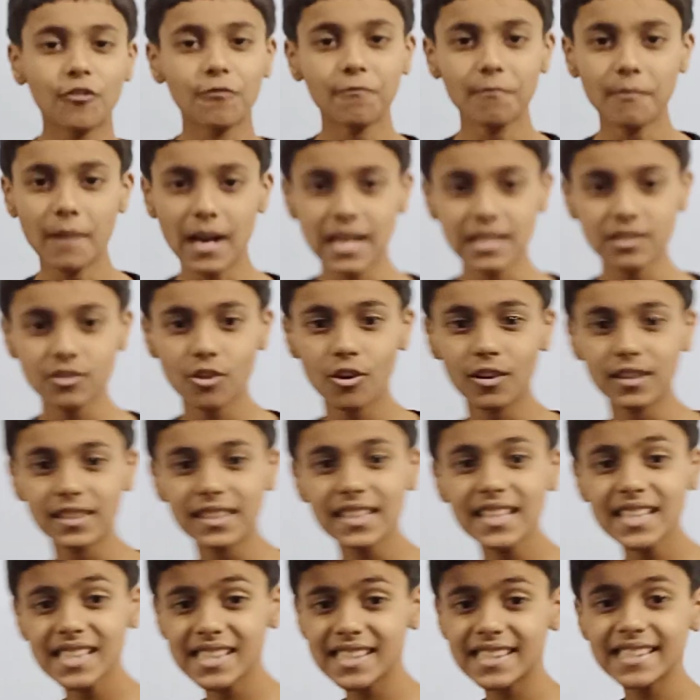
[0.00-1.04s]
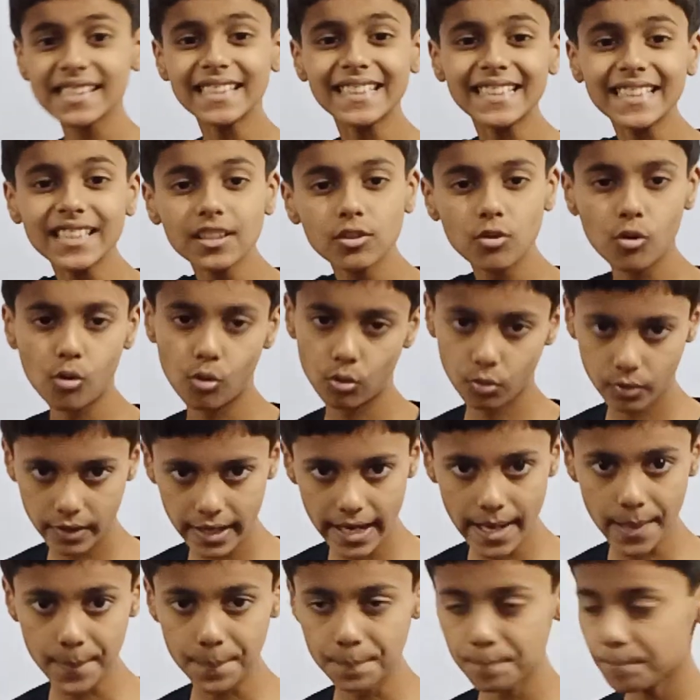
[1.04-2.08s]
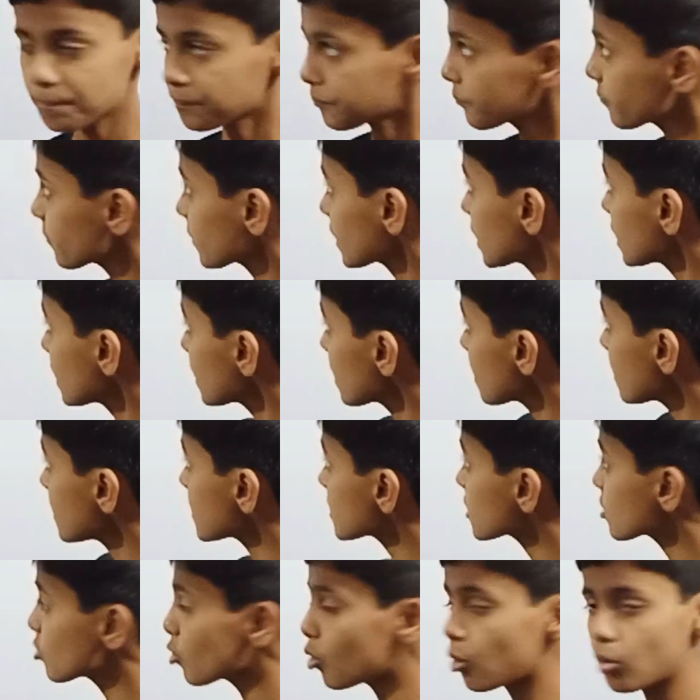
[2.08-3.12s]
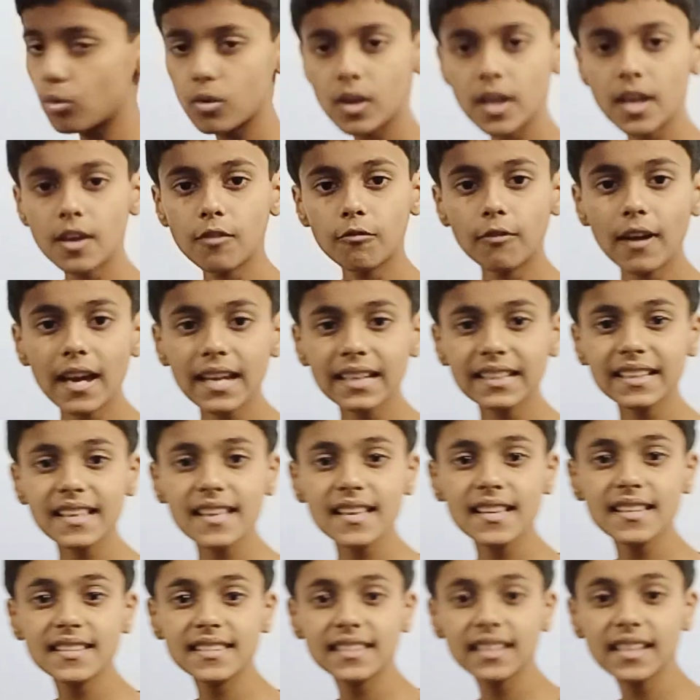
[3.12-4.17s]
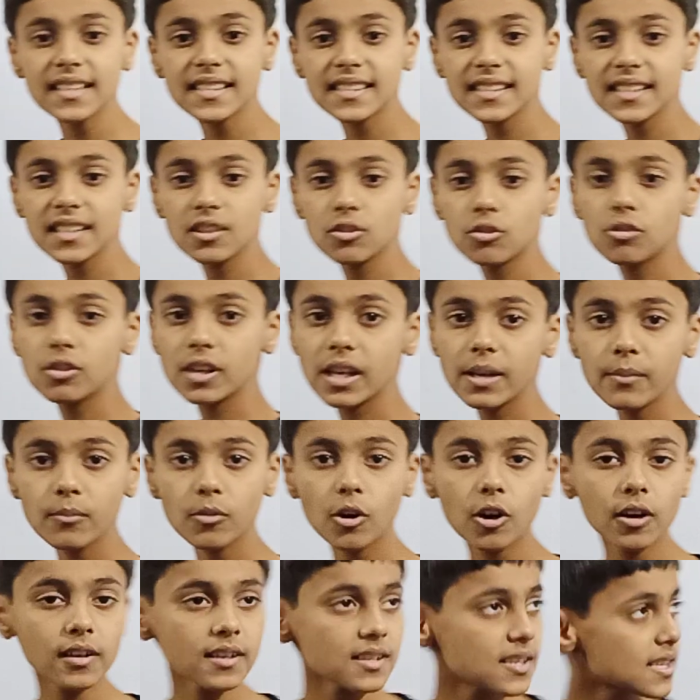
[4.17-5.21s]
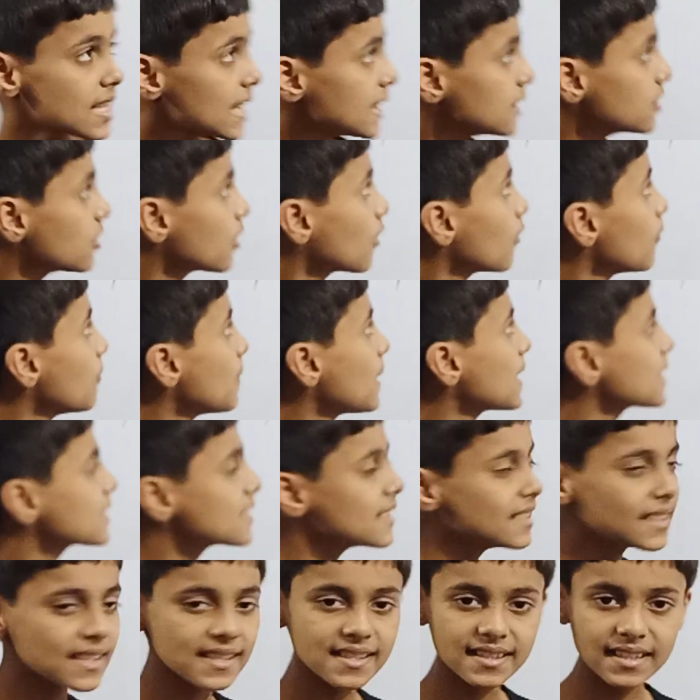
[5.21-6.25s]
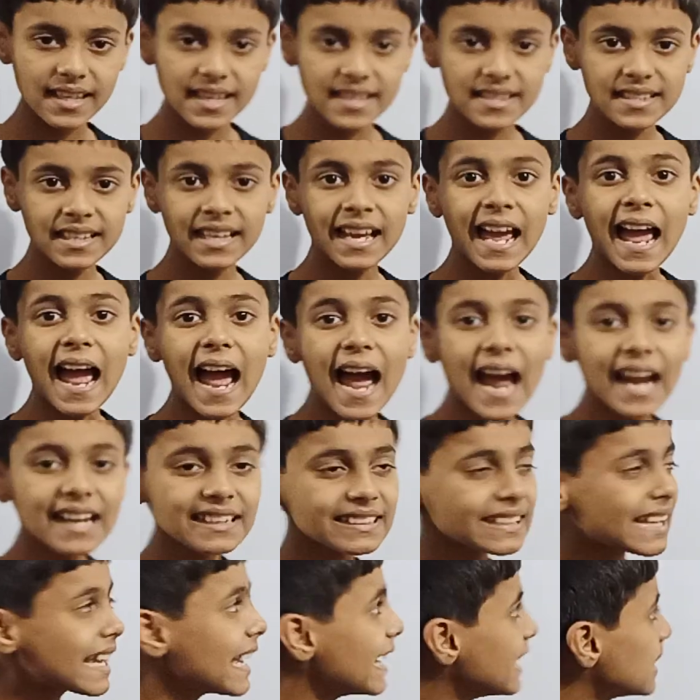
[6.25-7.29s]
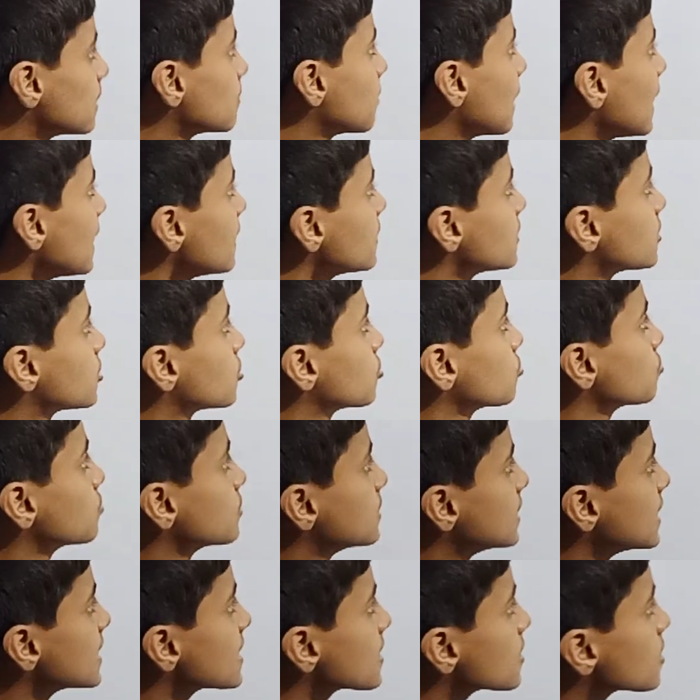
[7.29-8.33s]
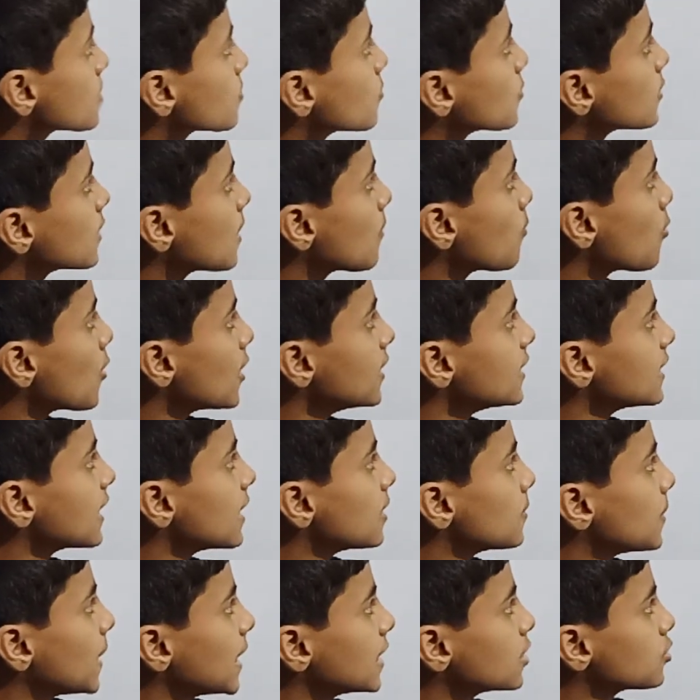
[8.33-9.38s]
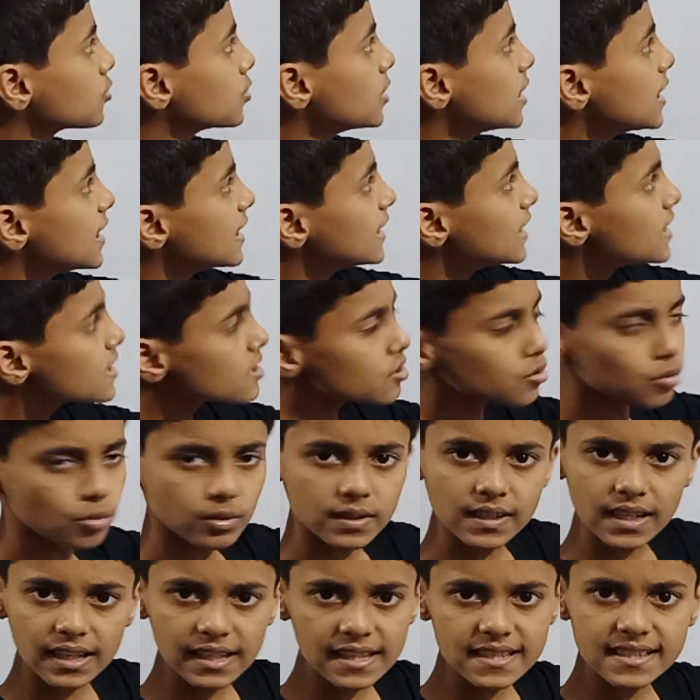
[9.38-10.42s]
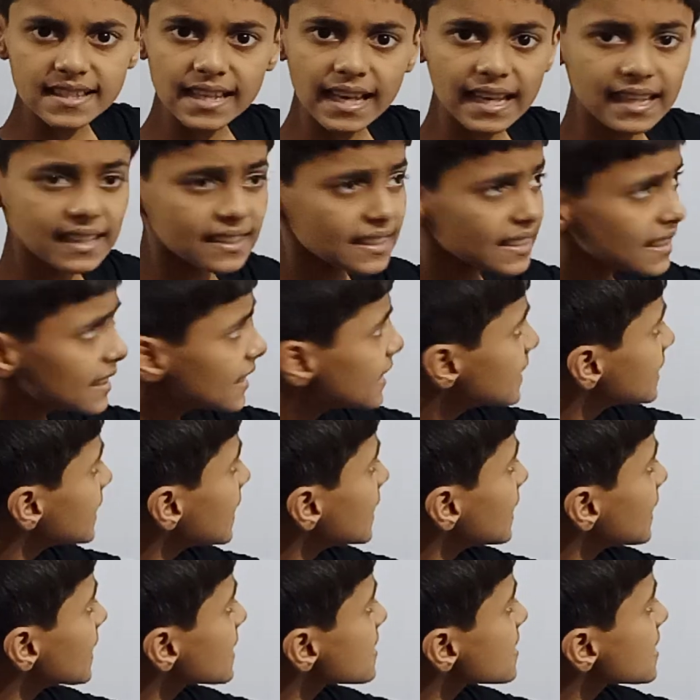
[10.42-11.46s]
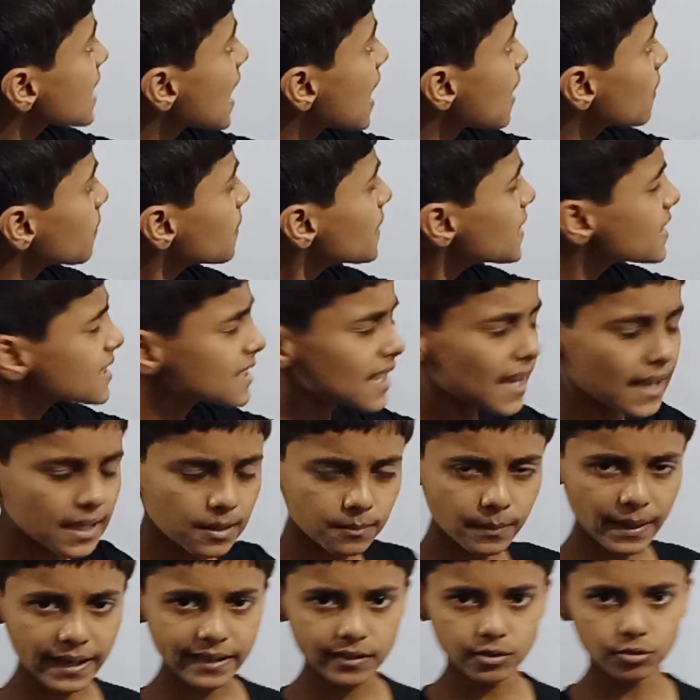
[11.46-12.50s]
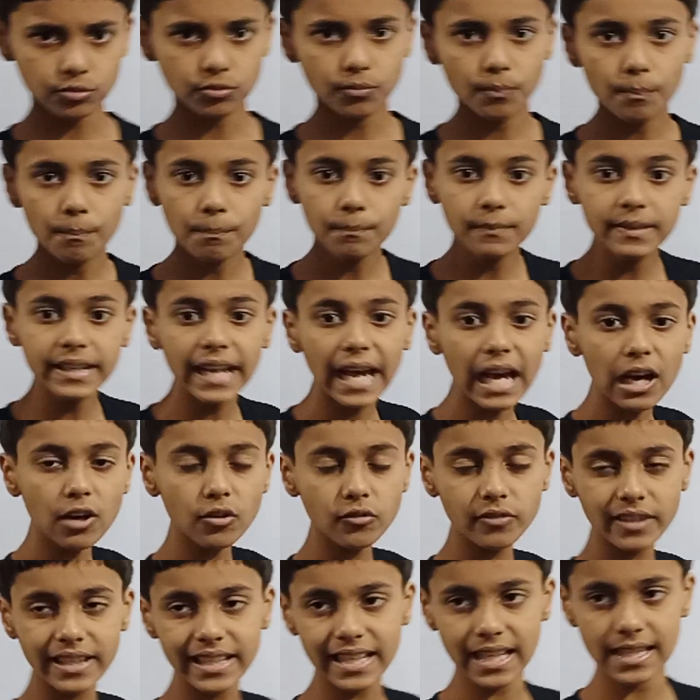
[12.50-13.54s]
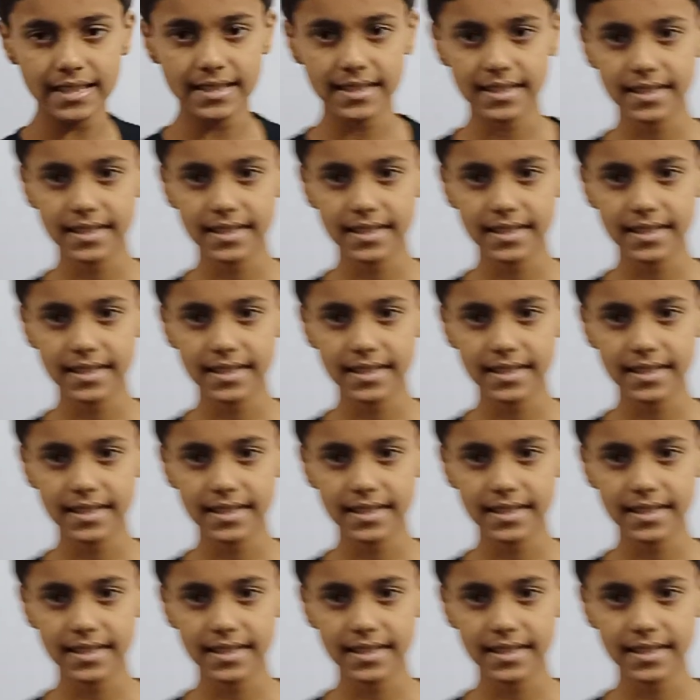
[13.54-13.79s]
of mass or the COM. So where is the COM or center of mass in this case? At L by 2. This is the point L by 2. This total is L, then its half is L by 2. Now we can